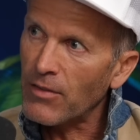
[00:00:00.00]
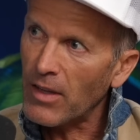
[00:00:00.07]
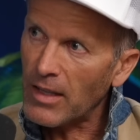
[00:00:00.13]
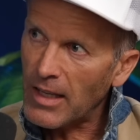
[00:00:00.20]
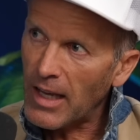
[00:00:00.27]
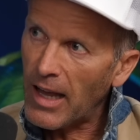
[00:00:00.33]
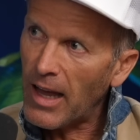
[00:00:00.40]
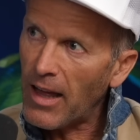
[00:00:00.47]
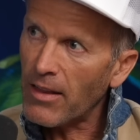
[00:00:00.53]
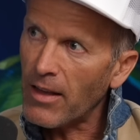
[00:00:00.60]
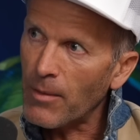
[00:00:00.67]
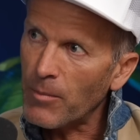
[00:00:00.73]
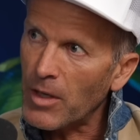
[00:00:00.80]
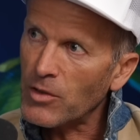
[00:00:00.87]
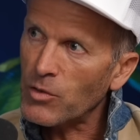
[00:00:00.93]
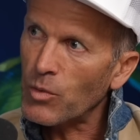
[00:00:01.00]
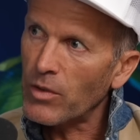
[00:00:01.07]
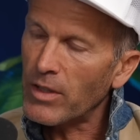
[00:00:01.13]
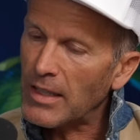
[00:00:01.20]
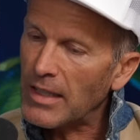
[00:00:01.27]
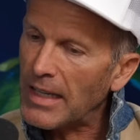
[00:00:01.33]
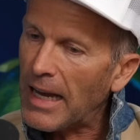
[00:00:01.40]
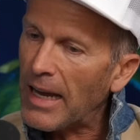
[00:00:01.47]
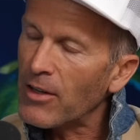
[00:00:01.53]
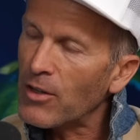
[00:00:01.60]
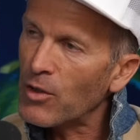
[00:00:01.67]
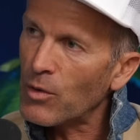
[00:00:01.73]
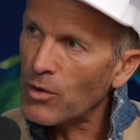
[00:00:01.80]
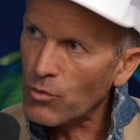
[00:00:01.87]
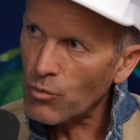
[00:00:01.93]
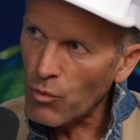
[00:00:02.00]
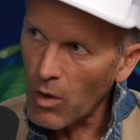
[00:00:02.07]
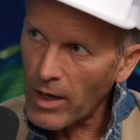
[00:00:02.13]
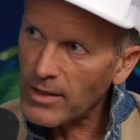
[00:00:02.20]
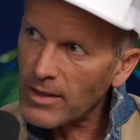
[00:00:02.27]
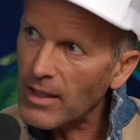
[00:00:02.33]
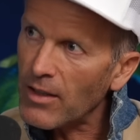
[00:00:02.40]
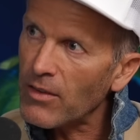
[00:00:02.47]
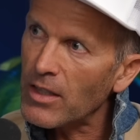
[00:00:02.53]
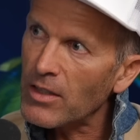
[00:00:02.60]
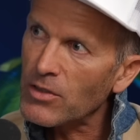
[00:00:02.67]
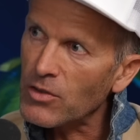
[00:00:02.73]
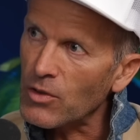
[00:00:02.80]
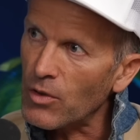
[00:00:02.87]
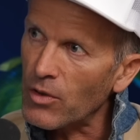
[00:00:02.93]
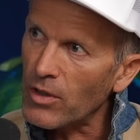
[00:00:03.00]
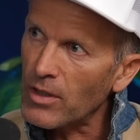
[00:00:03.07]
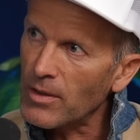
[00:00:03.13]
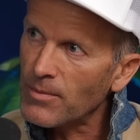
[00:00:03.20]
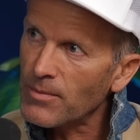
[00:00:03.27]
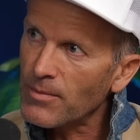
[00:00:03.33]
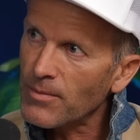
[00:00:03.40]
if they care that much what they can do is write down their story